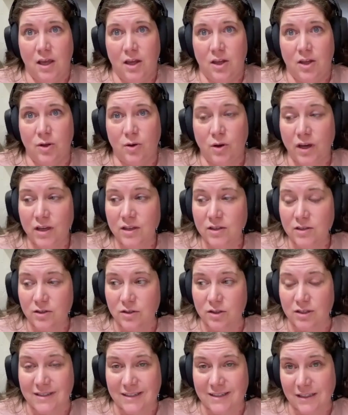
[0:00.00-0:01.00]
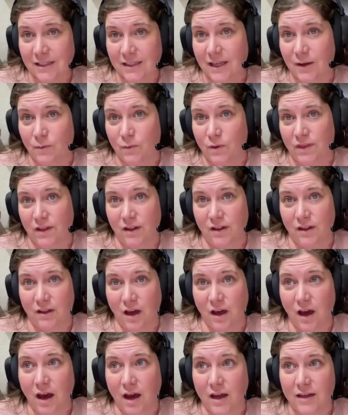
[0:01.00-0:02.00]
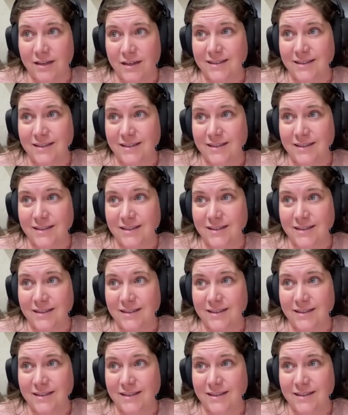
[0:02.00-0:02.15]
You guys are dealing with a lot